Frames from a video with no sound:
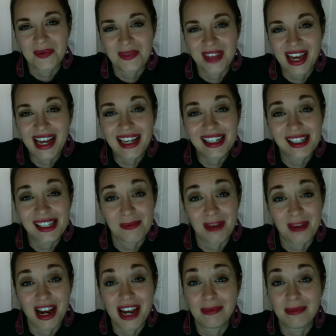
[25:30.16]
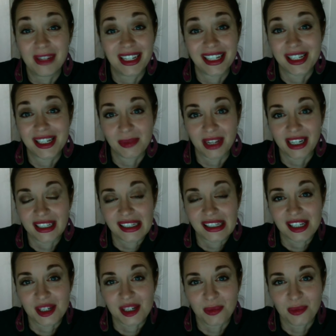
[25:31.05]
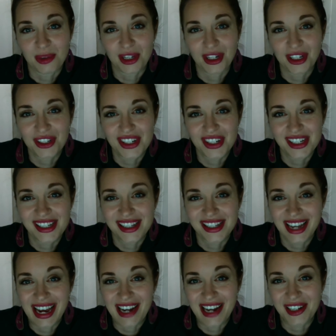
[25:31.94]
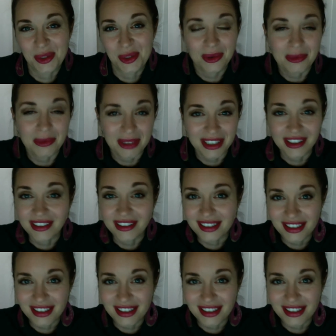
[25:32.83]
that is my biggest Plexus splurge, is the house we built.